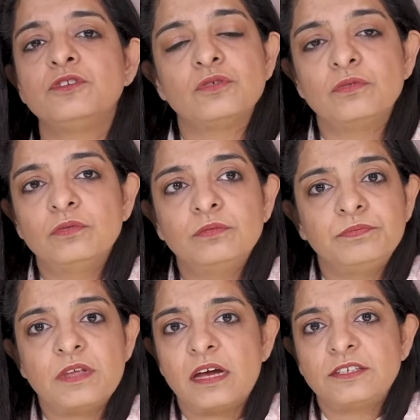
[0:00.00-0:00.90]
to
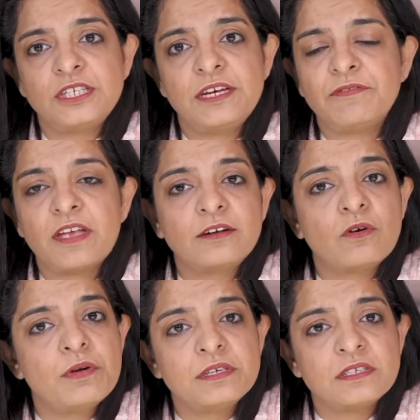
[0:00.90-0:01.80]
achieve that
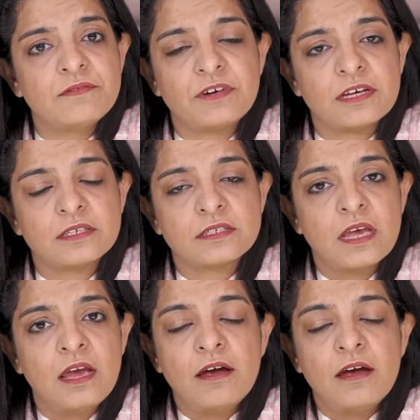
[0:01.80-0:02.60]
cohesiveness?